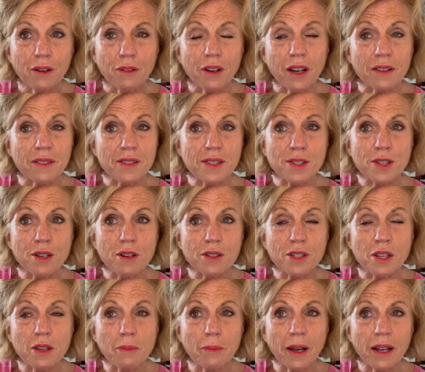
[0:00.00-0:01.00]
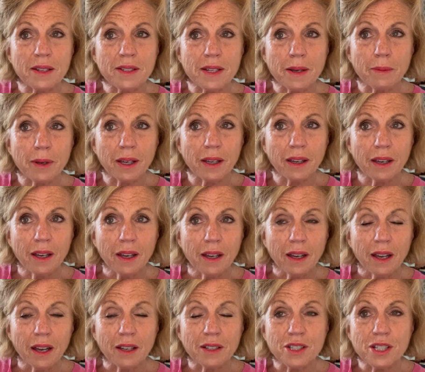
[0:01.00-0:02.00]
at the start of the pandemic,
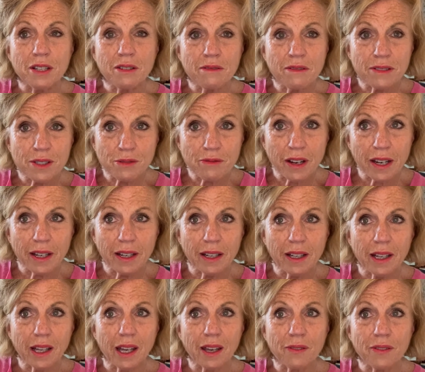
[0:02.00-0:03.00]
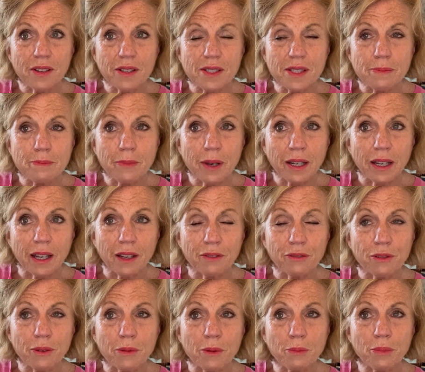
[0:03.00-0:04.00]
and she was regularly giving us money
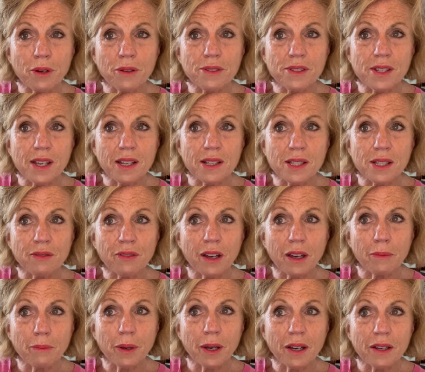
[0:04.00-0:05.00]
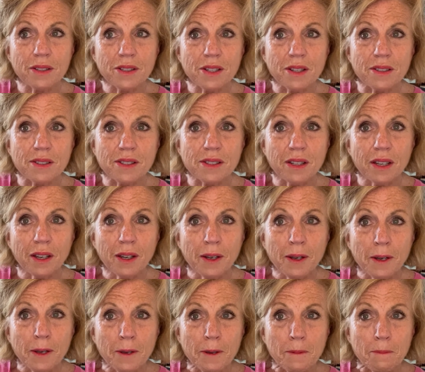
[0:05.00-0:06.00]
from the proceeds of her purchase.
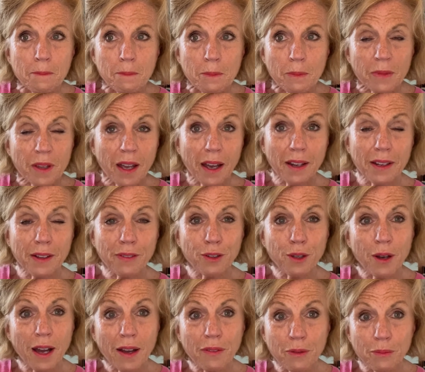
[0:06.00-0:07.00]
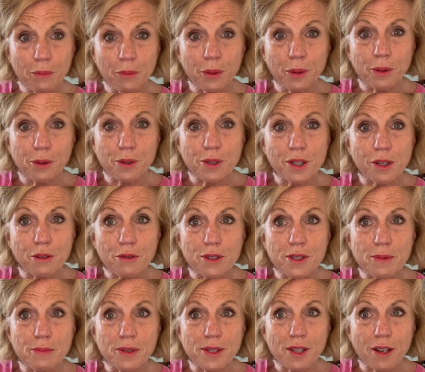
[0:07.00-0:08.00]
And if you haven't bought a
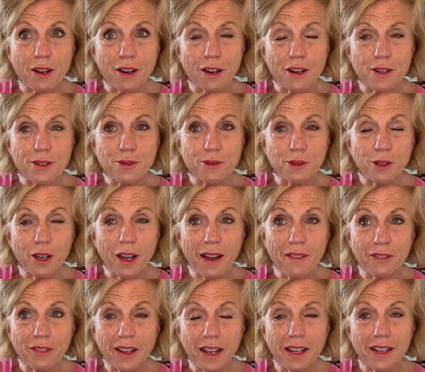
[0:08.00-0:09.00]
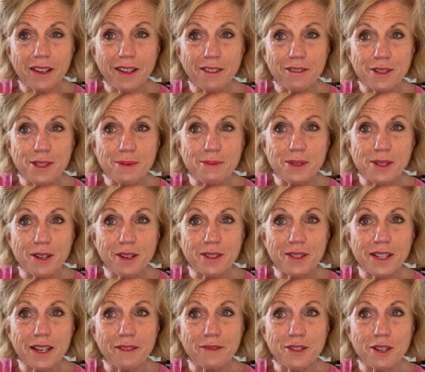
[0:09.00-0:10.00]
Christmas card, or you haven't any Christmas
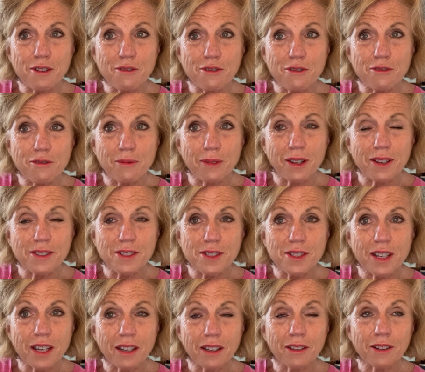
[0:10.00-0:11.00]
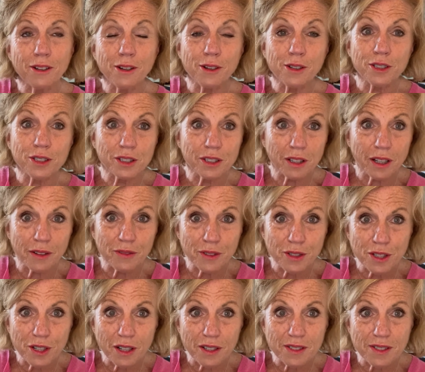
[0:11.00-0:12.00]
cards left over from last year, gosh, I've
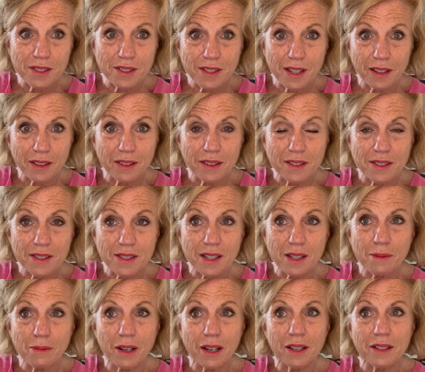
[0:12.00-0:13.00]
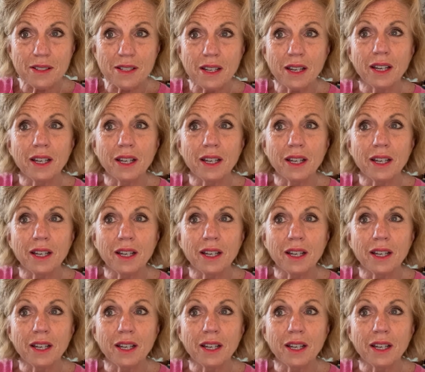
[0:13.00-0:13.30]
just said the C word.